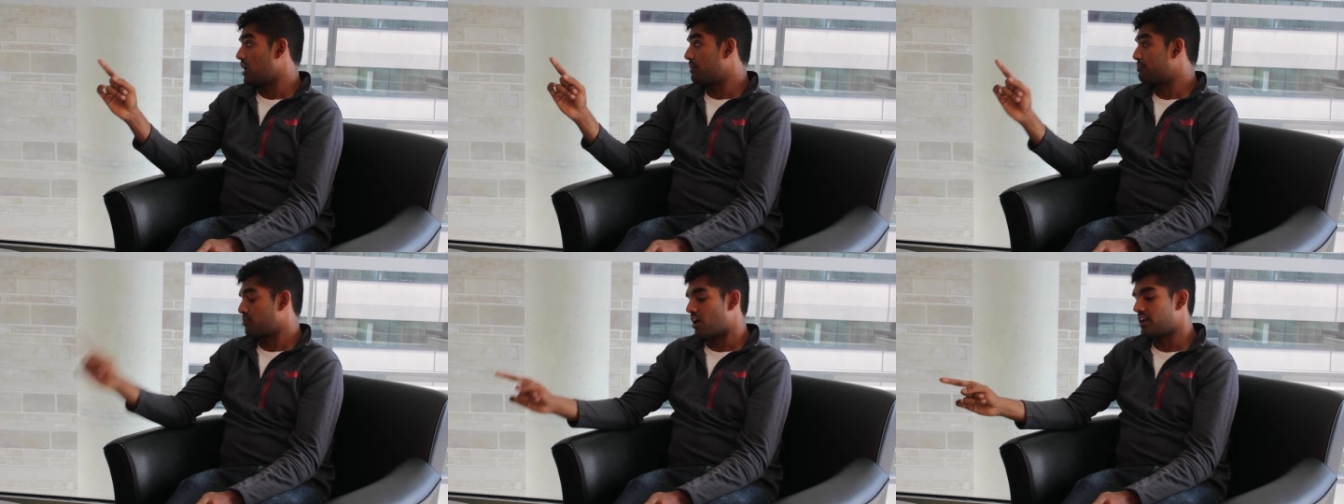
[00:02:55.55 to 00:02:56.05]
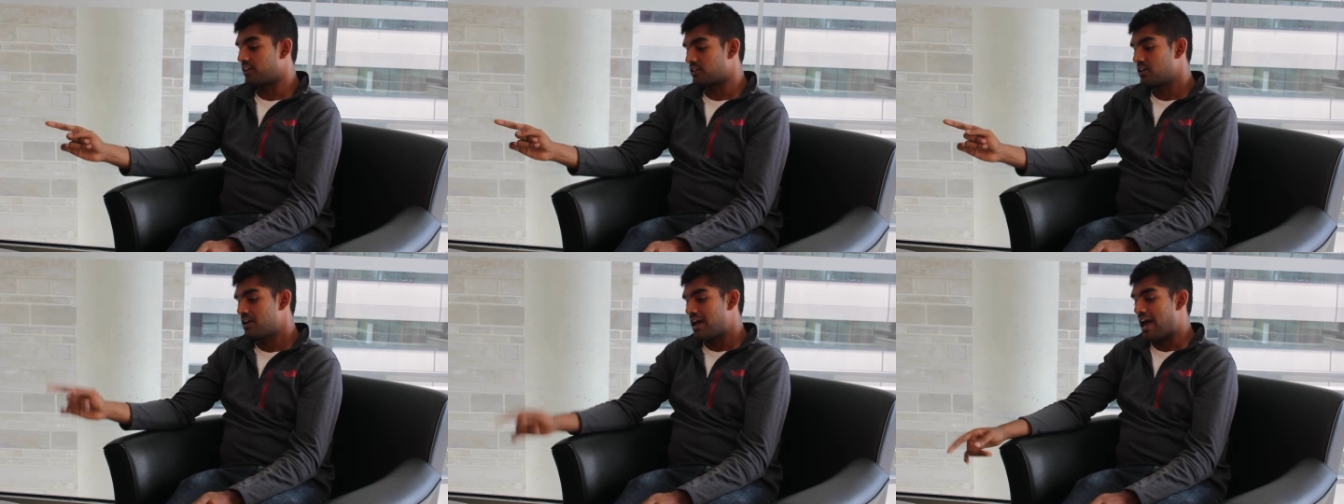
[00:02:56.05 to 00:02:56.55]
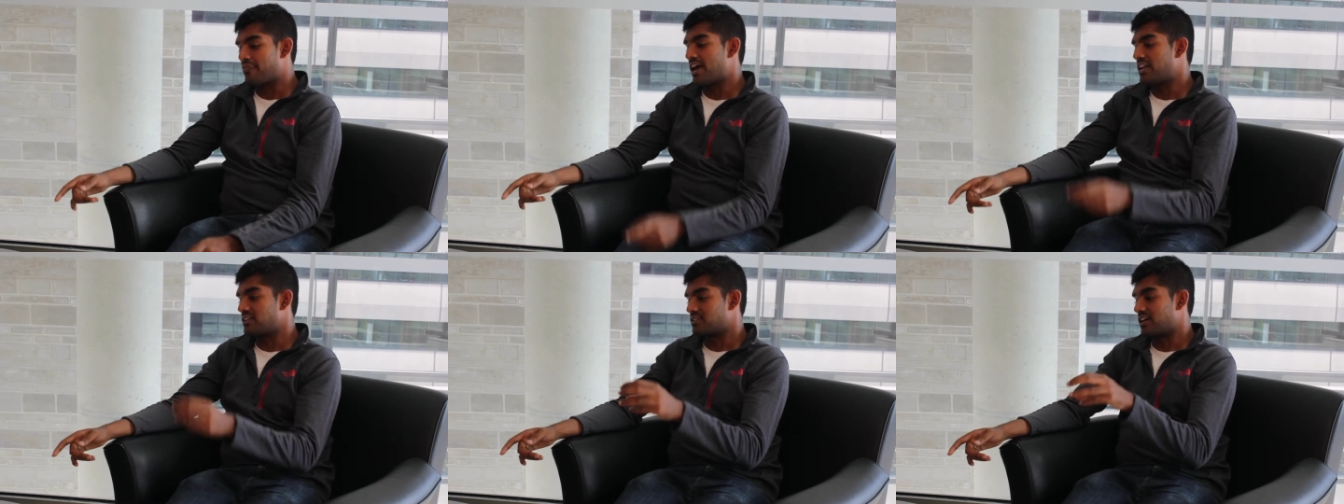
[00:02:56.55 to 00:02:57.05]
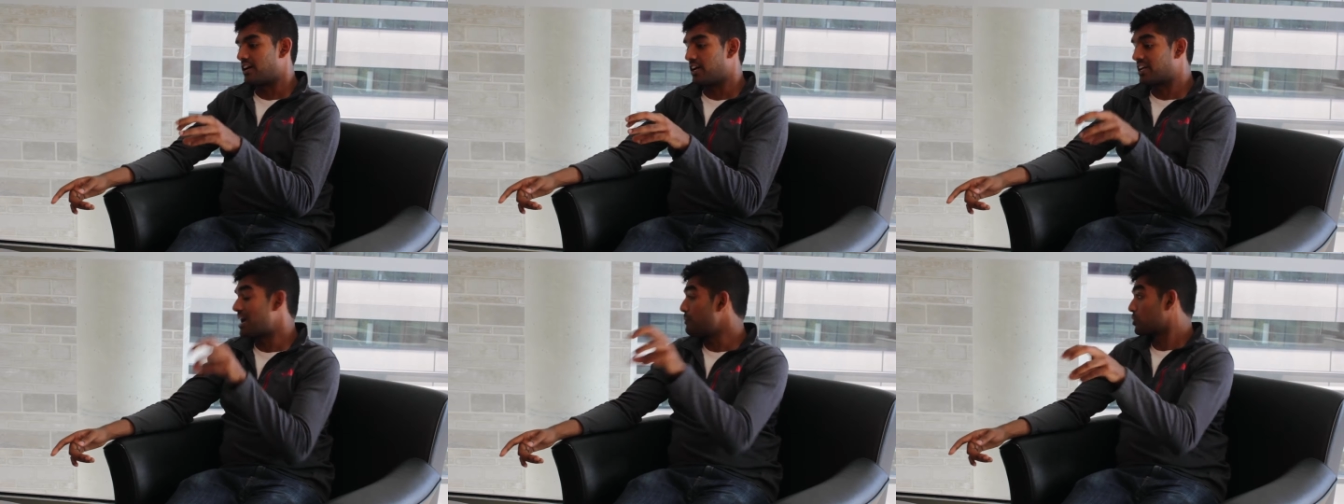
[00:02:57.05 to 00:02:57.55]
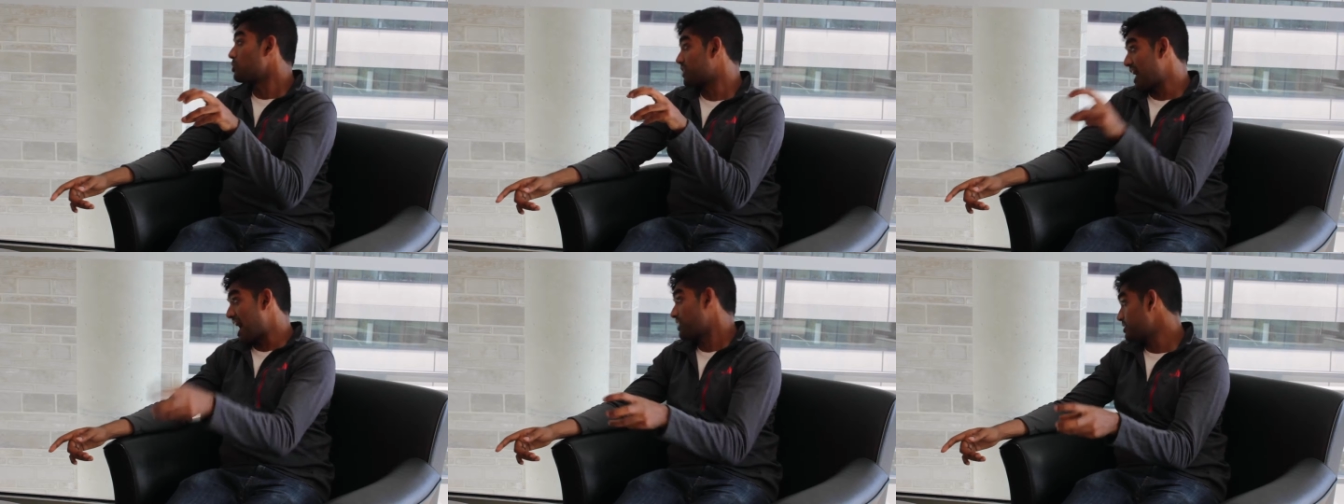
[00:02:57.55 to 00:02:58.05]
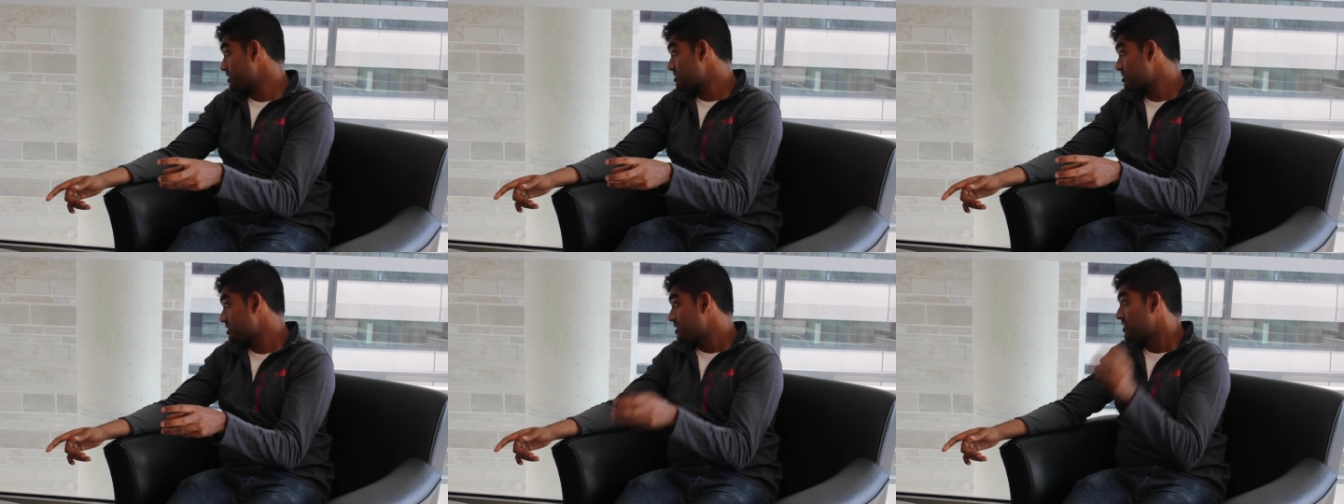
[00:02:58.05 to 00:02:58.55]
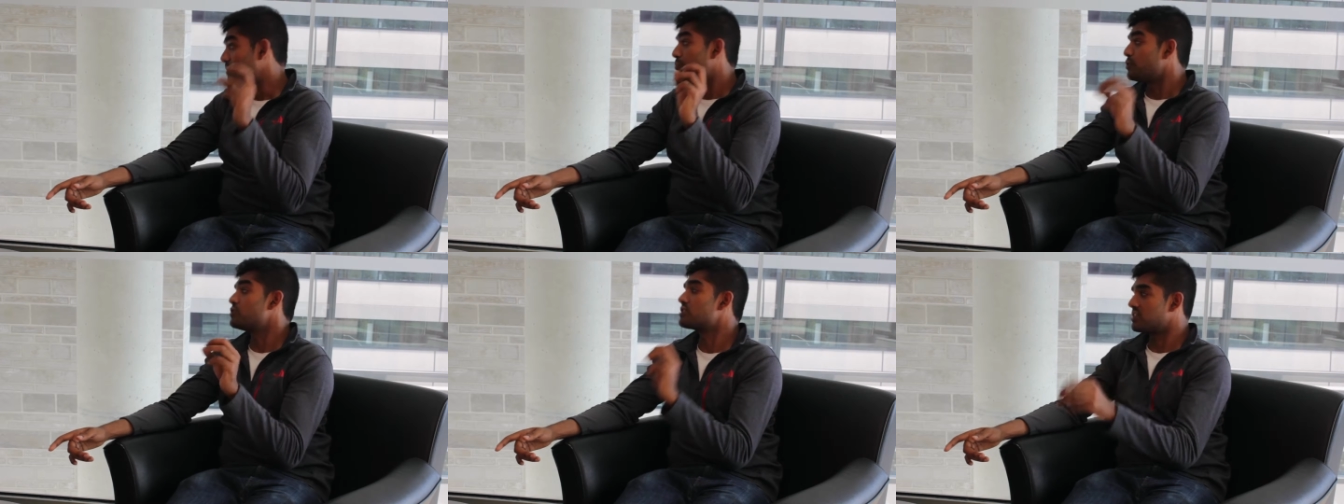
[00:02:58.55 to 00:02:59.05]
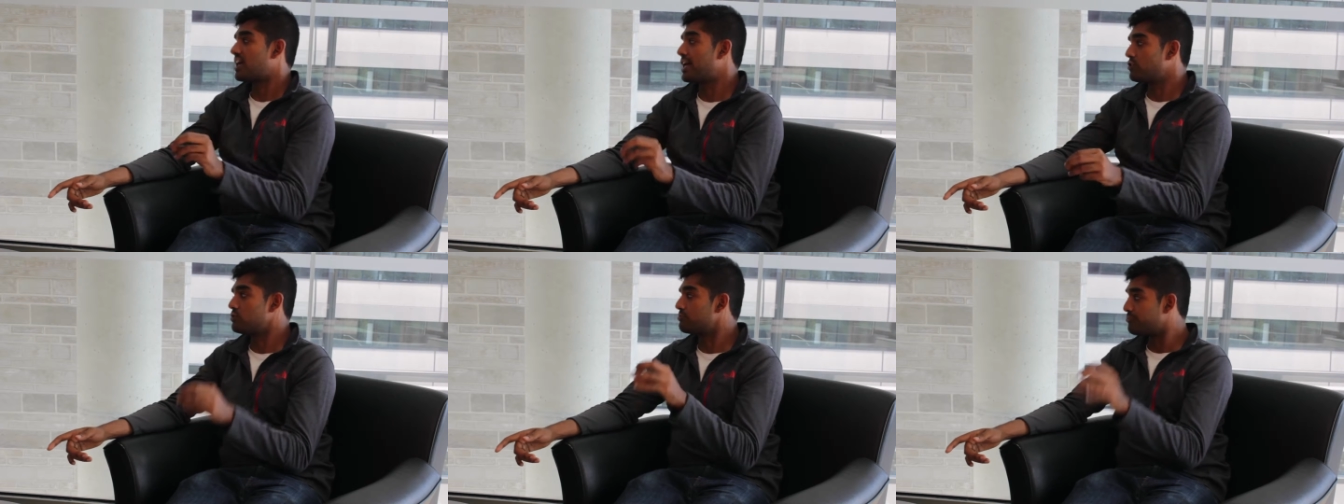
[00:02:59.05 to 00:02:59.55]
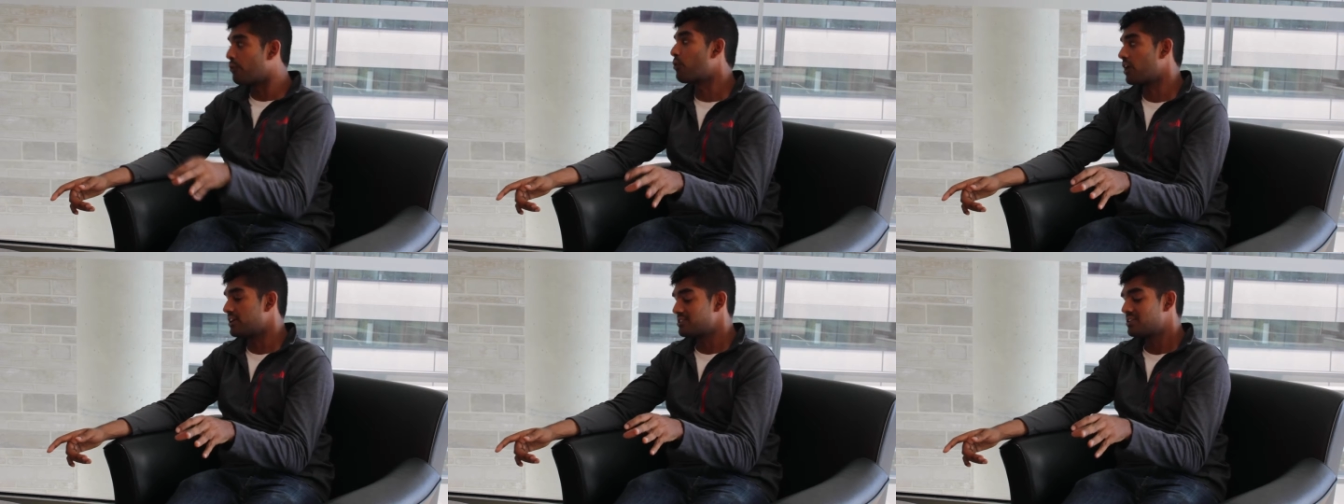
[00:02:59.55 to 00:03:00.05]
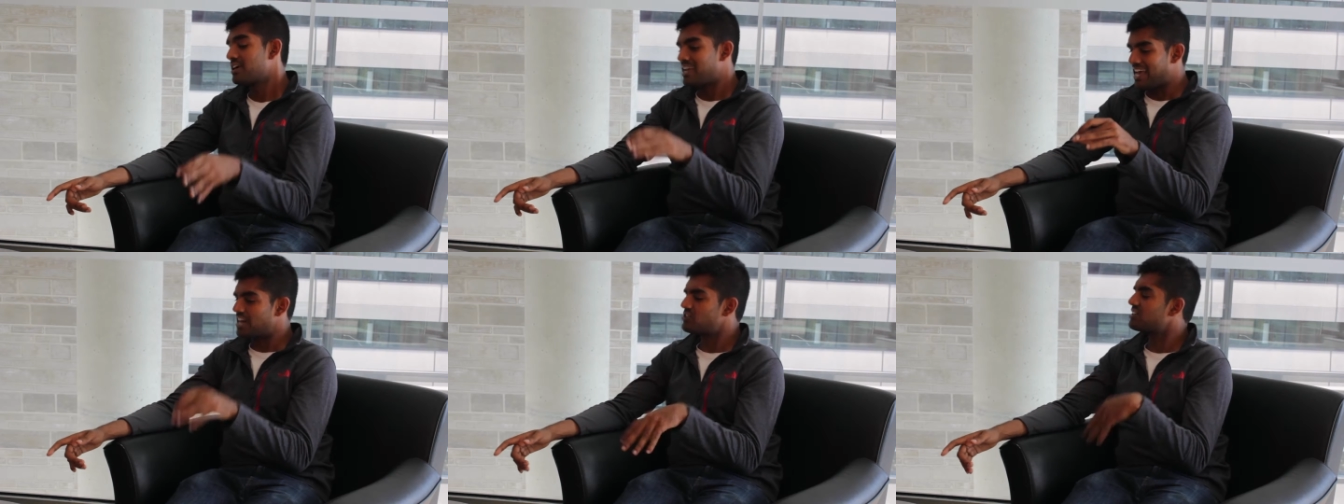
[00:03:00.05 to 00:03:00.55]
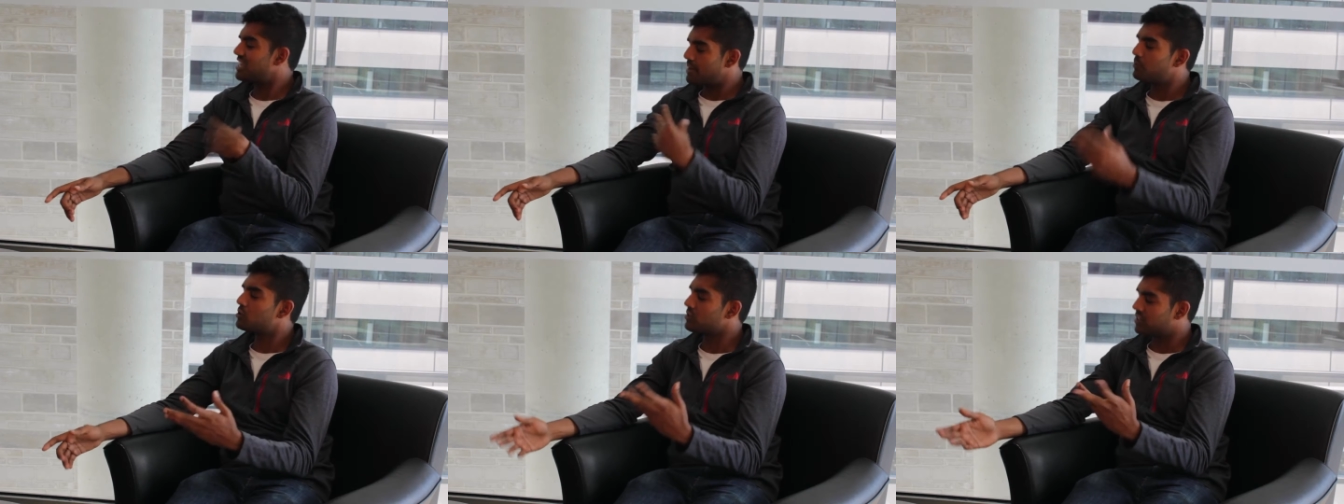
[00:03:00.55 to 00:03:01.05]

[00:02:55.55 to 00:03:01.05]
product, and that is a chemical catalyst that produces hydrogen for us. Actually, chemical